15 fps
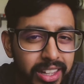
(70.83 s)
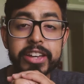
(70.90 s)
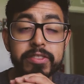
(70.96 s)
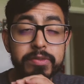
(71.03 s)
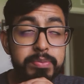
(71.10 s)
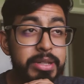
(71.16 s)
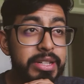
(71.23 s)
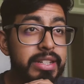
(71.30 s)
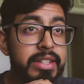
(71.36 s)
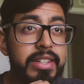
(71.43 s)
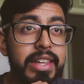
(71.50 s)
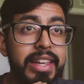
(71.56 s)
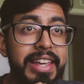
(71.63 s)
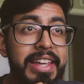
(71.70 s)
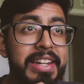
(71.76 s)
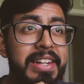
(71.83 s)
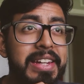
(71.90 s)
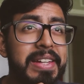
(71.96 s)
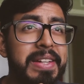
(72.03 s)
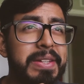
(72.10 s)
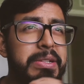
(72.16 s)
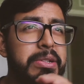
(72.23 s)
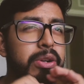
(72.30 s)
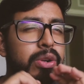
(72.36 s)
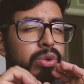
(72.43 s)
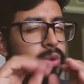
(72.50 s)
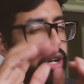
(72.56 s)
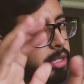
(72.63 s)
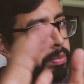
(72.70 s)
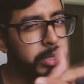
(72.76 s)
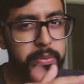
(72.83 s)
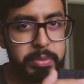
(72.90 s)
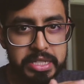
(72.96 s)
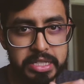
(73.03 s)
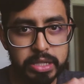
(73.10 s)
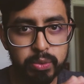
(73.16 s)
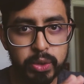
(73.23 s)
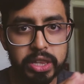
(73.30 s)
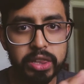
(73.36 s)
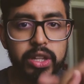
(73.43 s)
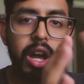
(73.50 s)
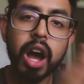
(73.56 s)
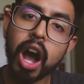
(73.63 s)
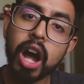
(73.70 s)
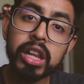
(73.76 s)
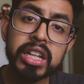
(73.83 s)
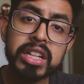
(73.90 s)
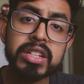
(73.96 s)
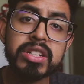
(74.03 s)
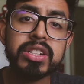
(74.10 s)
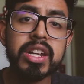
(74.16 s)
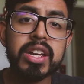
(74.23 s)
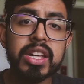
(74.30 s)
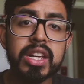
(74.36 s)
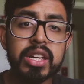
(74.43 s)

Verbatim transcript: I've been incredibly busy with college